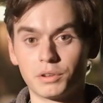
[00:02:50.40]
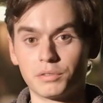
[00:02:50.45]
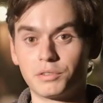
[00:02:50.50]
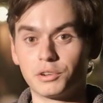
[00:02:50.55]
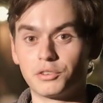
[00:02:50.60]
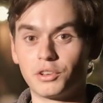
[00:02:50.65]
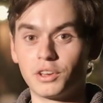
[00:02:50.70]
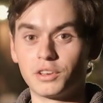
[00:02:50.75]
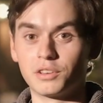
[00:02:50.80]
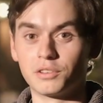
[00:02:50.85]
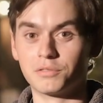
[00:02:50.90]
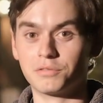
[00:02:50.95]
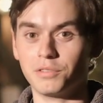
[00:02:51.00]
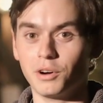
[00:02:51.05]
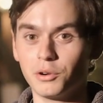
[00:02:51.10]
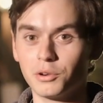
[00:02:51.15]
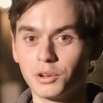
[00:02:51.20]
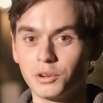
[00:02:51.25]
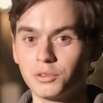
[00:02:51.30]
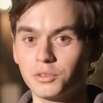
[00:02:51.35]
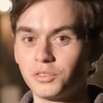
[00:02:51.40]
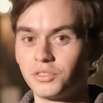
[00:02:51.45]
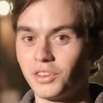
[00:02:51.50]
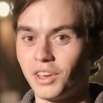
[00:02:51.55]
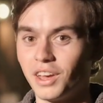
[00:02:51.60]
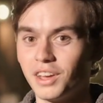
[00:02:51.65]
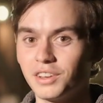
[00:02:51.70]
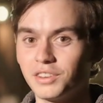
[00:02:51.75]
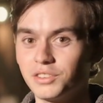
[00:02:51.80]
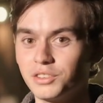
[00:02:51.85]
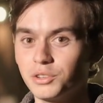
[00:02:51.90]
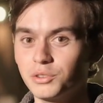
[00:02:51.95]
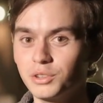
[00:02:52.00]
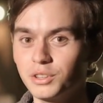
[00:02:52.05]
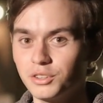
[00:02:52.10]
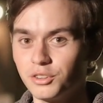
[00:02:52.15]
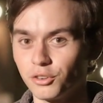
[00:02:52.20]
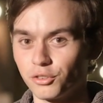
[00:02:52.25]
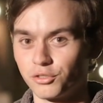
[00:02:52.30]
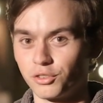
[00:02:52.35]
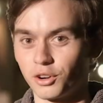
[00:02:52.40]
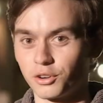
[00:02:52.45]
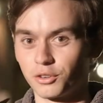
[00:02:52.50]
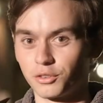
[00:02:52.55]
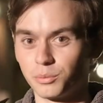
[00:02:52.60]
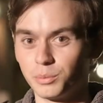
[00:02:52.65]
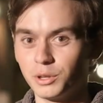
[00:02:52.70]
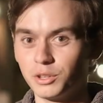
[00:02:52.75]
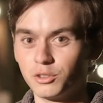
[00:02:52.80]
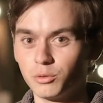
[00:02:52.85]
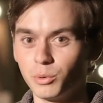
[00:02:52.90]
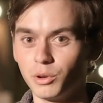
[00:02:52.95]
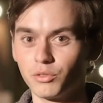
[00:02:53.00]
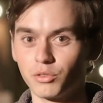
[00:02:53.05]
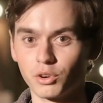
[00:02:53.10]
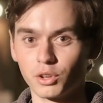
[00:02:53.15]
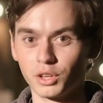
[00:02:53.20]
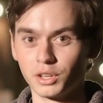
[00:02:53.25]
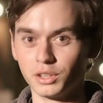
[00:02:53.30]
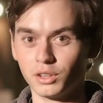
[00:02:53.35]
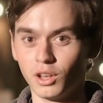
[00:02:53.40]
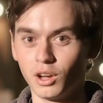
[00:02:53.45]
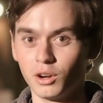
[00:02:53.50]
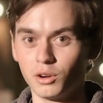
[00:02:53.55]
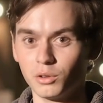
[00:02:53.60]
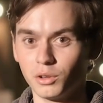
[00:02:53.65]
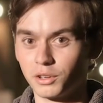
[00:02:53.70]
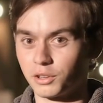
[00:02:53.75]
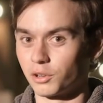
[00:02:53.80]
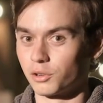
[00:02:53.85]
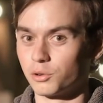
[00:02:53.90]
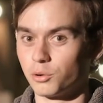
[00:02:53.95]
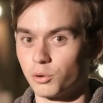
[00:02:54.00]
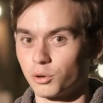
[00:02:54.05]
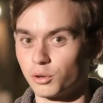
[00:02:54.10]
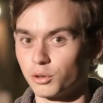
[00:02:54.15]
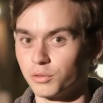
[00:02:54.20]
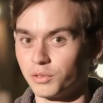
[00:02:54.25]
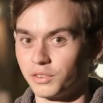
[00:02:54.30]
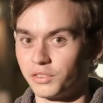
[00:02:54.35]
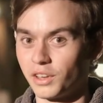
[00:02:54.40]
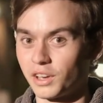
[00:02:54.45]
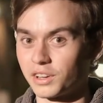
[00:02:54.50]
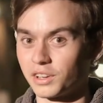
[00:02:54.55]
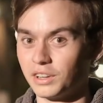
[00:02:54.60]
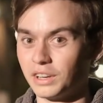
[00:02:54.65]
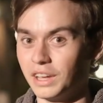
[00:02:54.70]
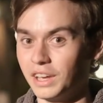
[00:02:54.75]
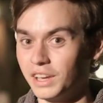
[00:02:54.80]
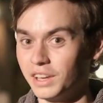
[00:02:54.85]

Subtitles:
if you're taking photos and you need your shutter speed to be really low, like 1/4 of a second,